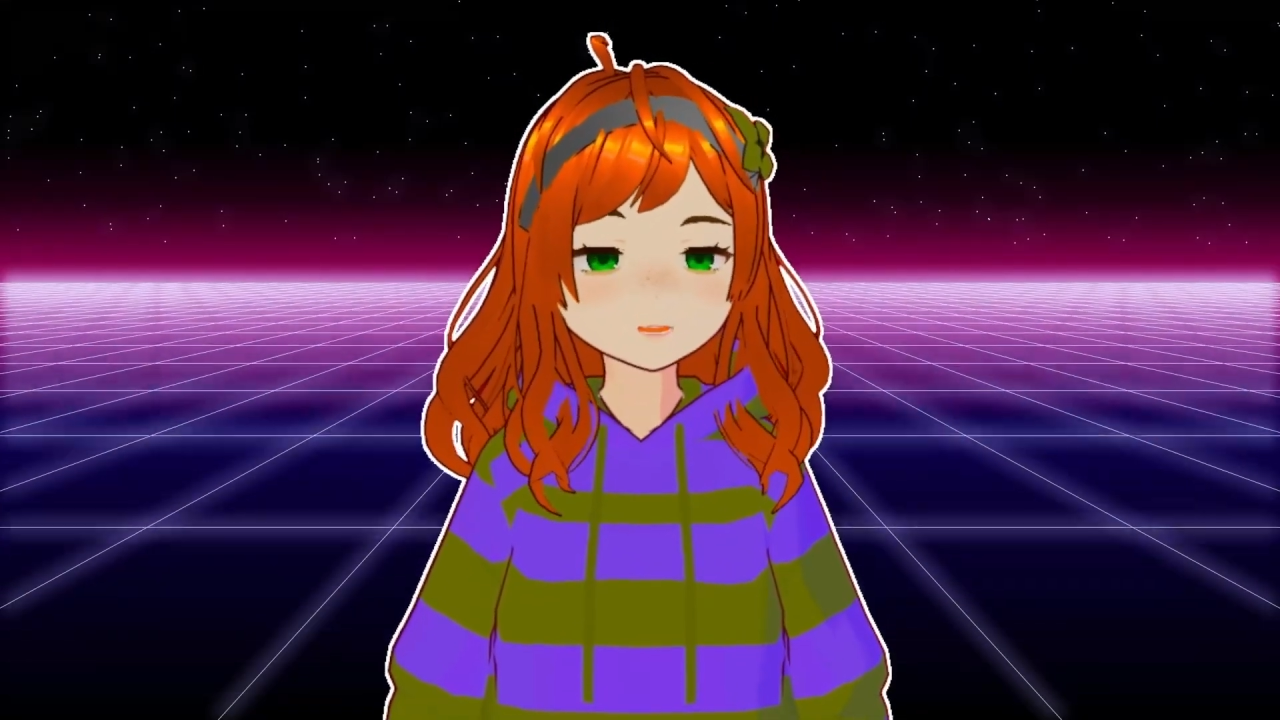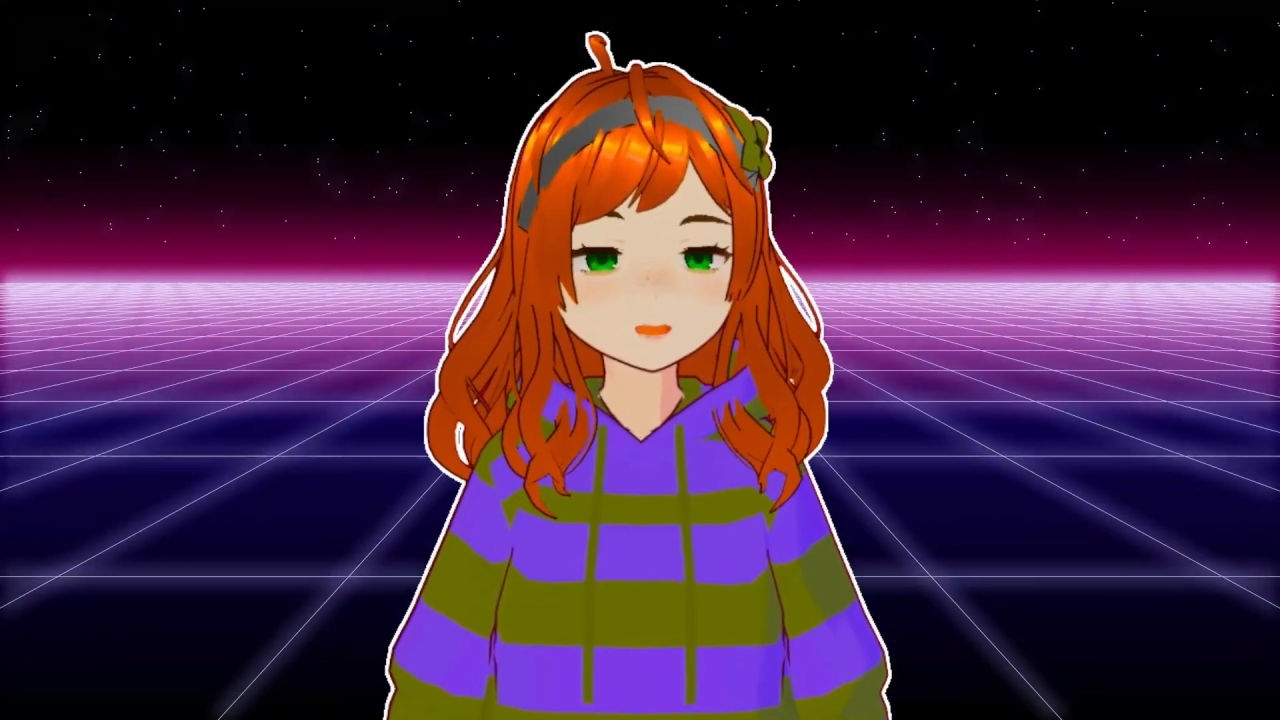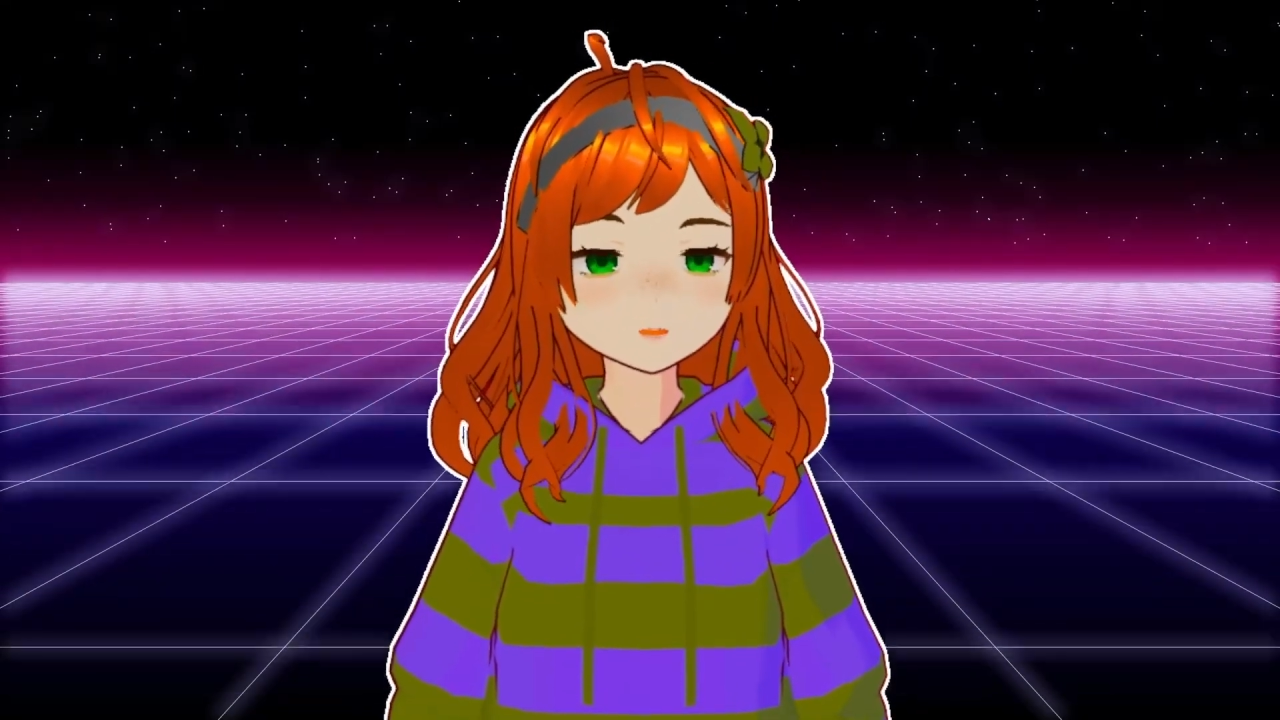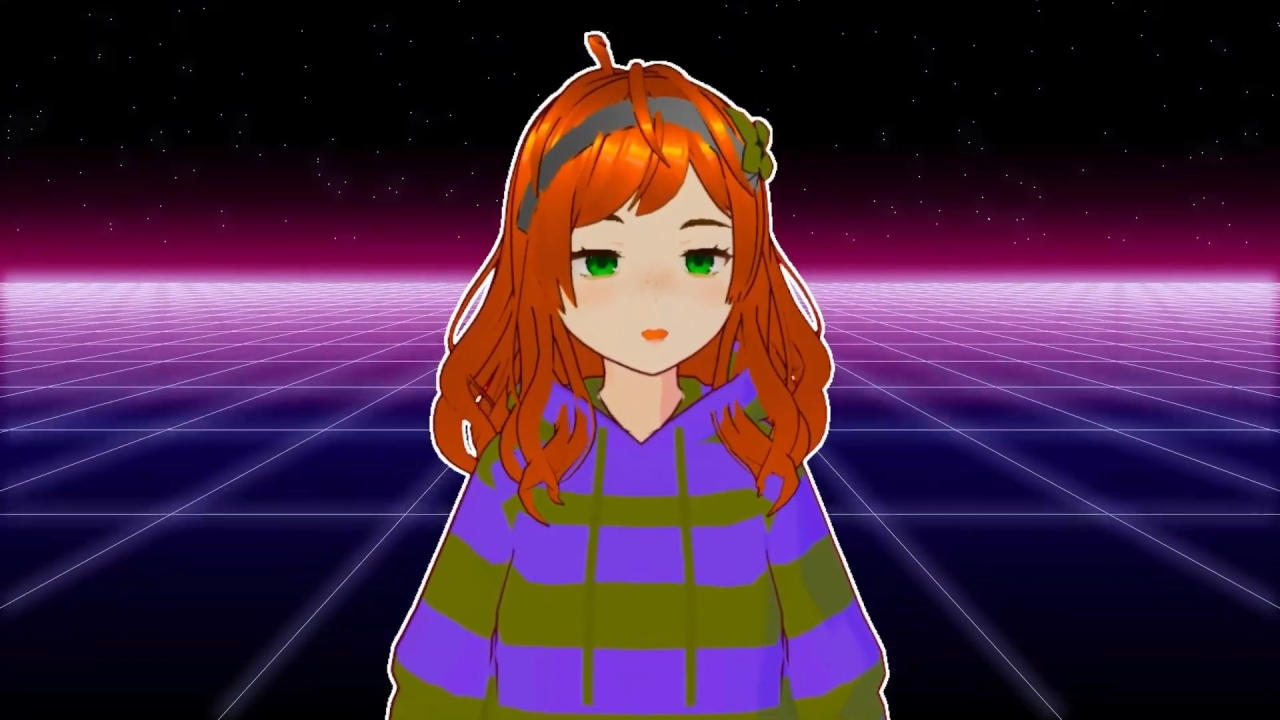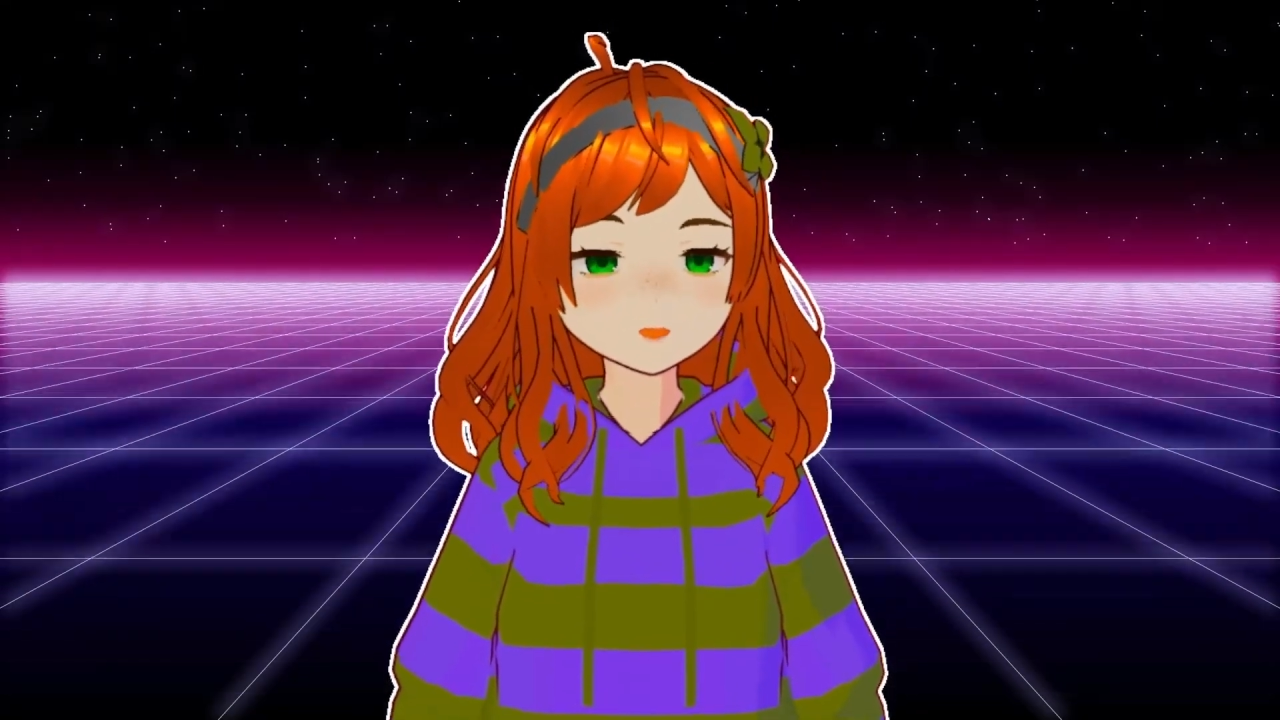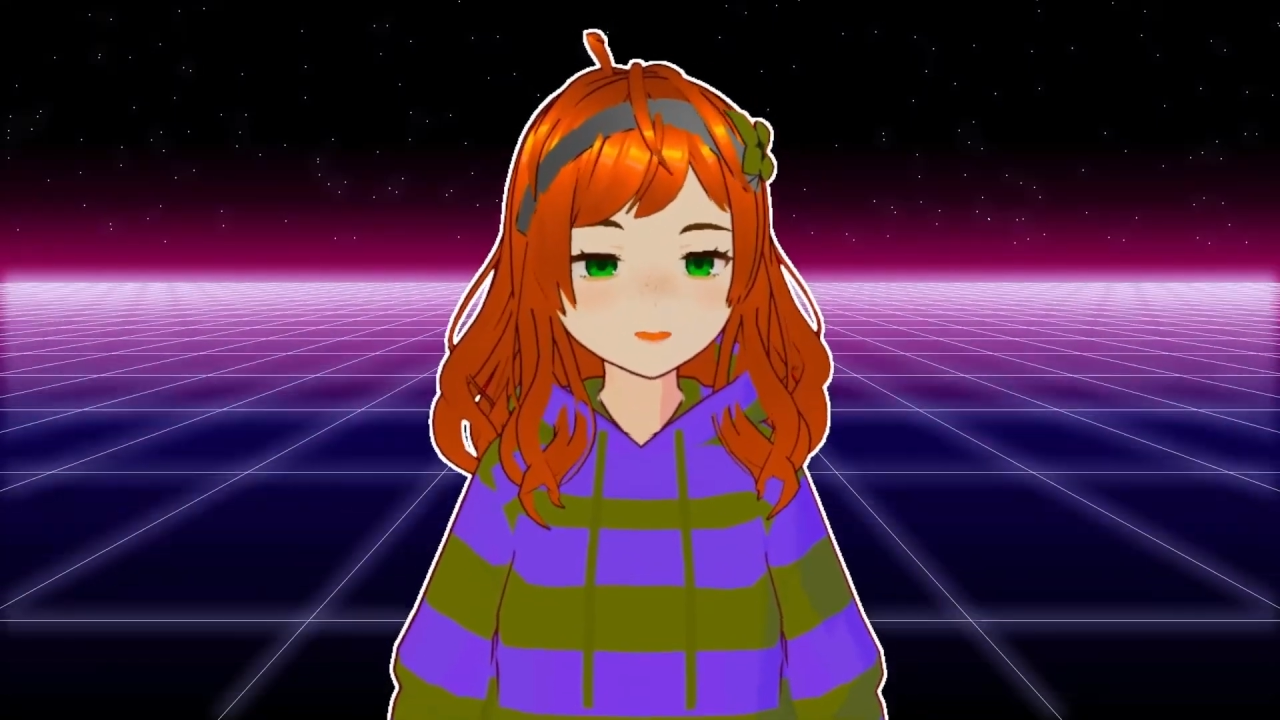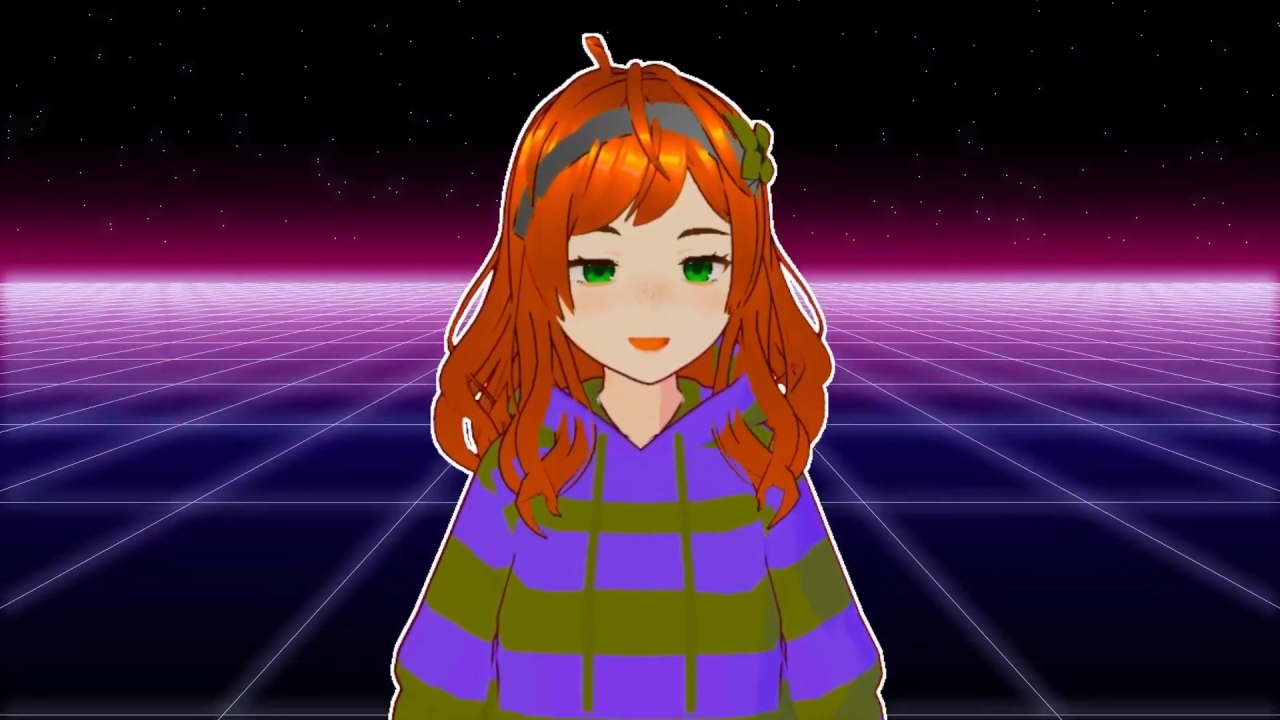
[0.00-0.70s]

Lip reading: everyone